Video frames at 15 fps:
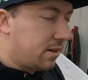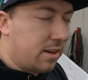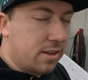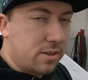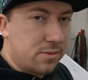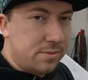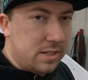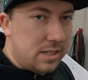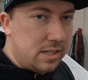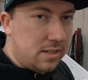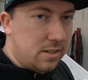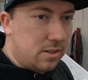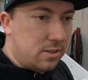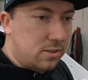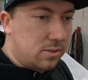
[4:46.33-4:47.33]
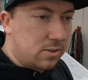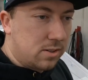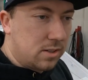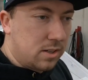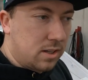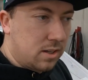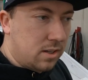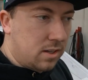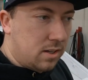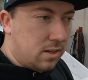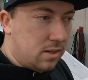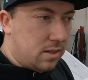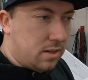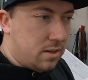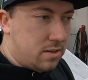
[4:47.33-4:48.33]
another video
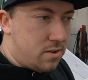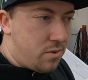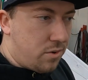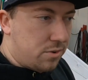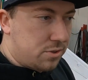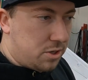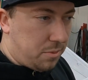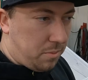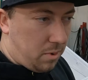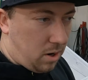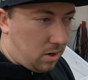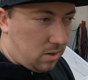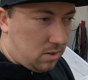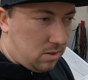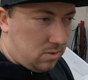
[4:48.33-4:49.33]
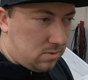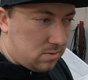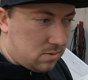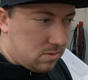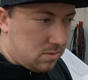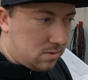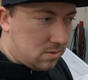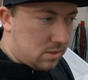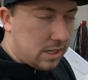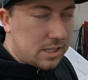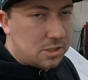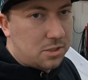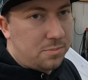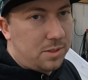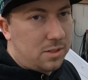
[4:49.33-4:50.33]
tomorrow. Yeah,
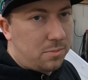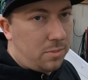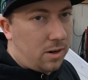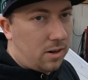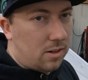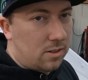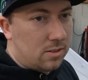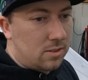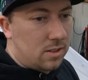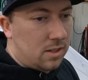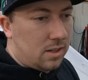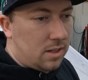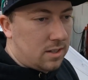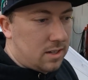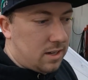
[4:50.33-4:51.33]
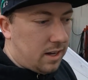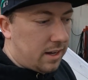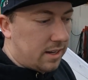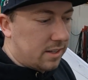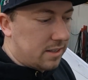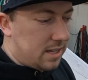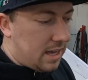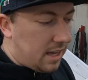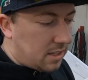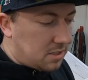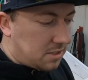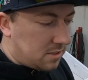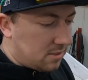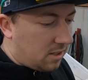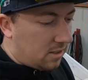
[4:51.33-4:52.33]
it should be tomorrow. The
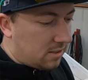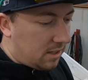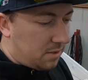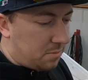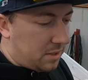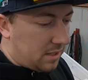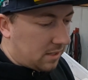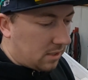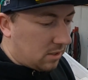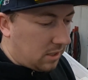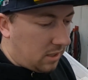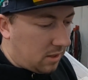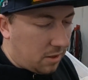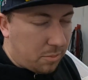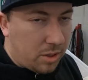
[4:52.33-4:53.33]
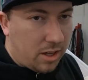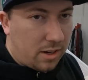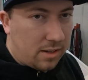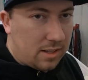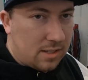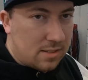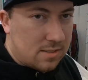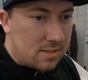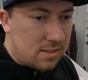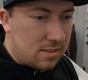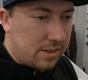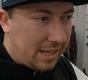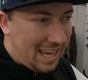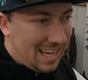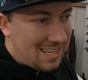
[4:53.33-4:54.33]
engine's all done being cleaned, the block is,
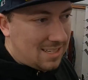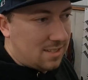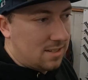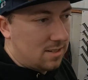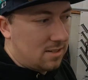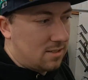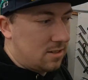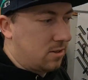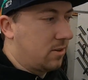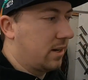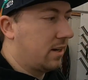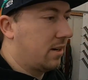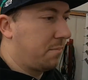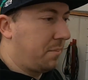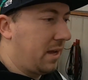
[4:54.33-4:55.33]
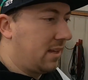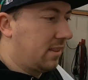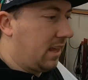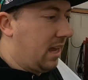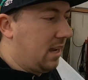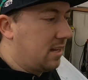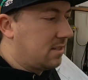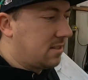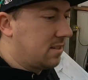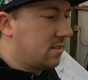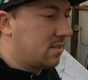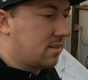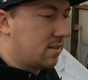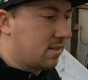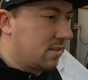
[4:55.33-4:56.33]
the cases, so I gotta paint the
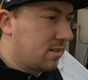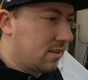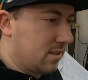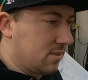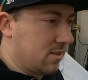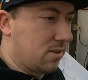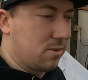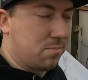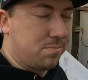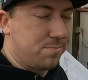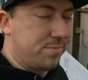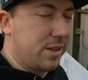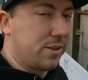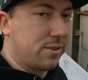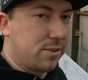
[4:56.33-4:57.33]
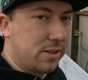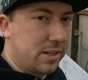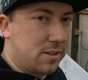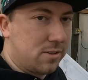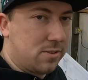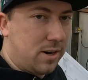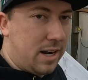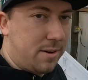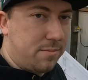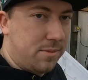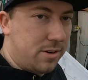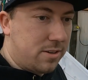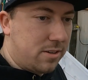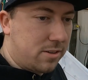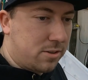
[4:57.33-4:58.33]
cases because they look like crap.
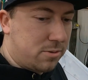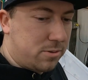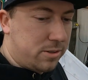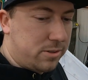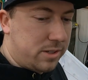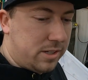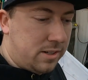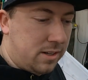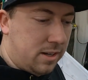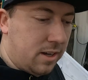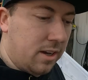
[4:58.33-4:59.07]
They're all corroded.